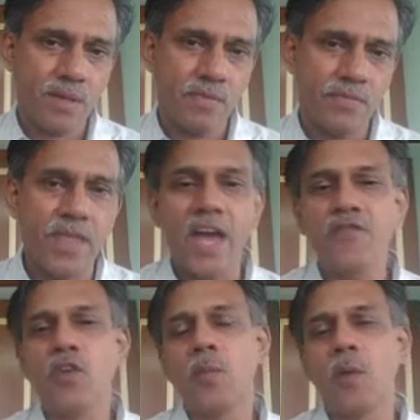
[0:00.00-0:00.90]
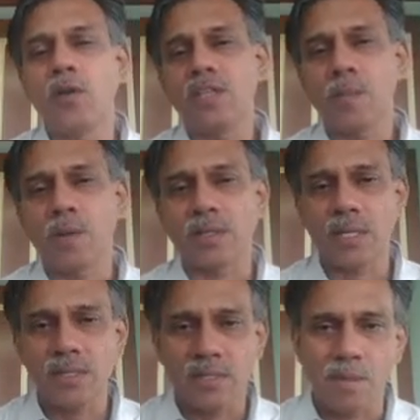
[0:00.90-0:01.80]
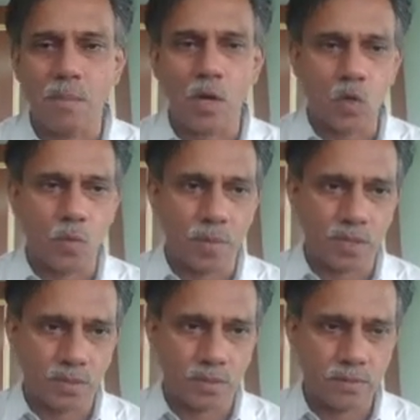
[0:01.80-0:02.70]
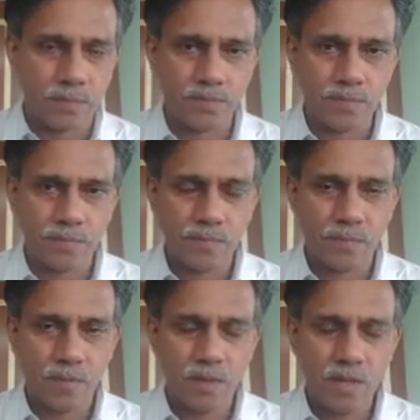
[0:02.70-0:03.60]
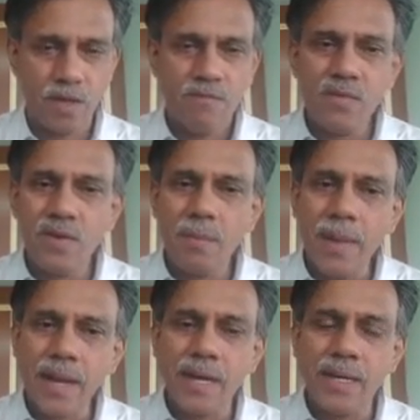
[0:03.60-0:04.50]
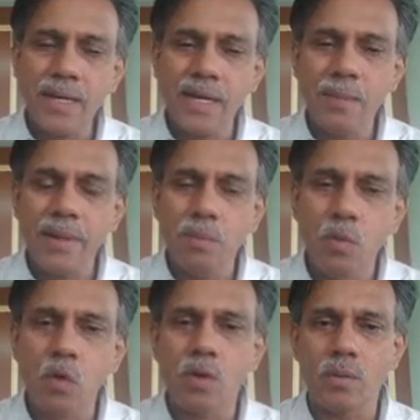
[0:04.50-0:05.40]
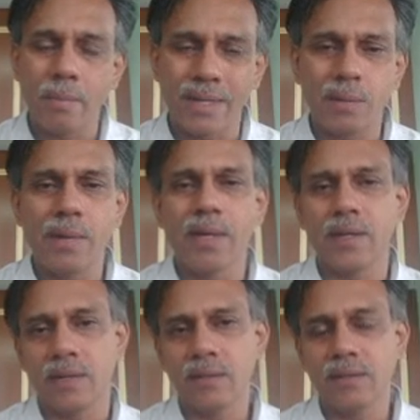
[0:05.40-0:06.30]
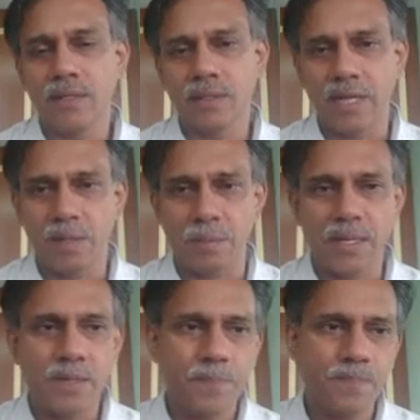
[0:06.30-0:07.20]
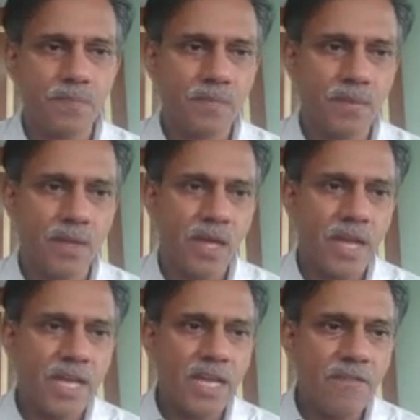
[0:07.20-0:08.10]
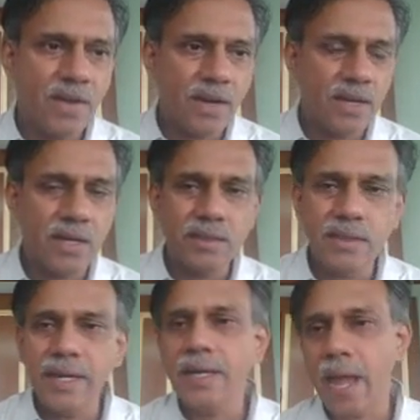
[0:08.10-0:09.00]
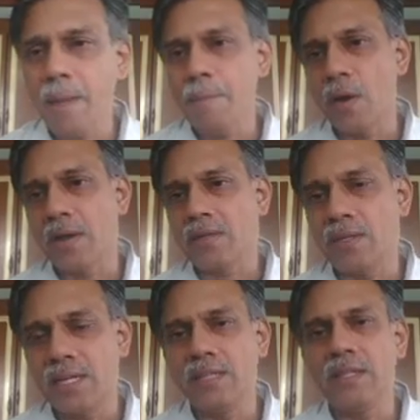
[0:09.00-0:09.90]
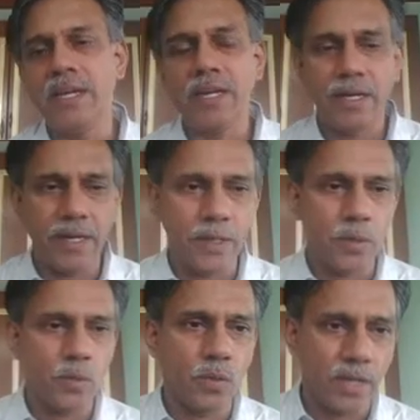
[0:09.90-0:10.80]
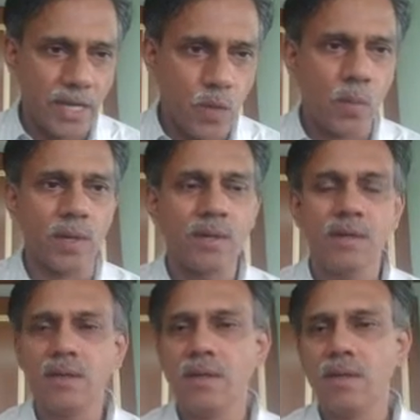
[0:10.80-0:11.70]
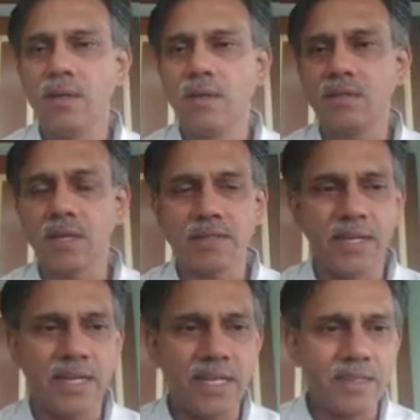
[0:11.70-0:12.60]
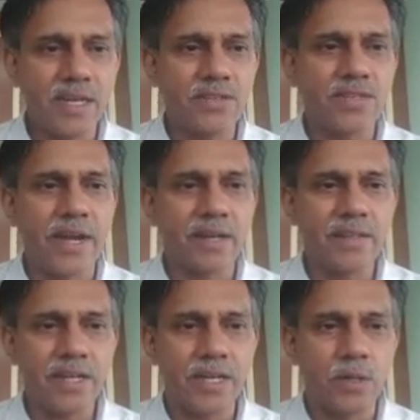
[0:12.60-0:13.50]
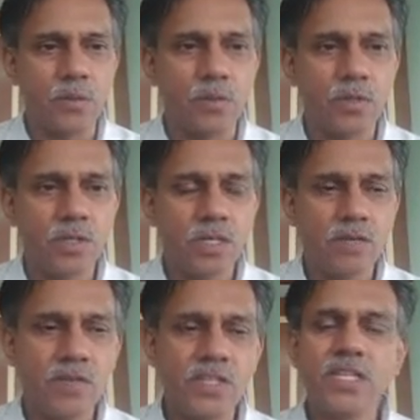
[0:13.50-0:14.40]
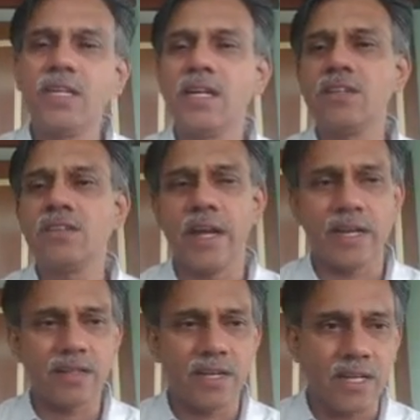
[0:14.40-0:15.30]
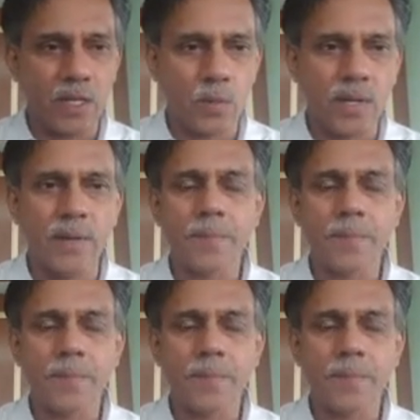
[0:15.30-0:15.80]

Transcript: Therefore, Poisson process is a Markov process. We will make it little bit more mathematical, this statement. Given 3 time points t3, t2, t1, such that t3 is greater than t2, which in turn is greater than t1,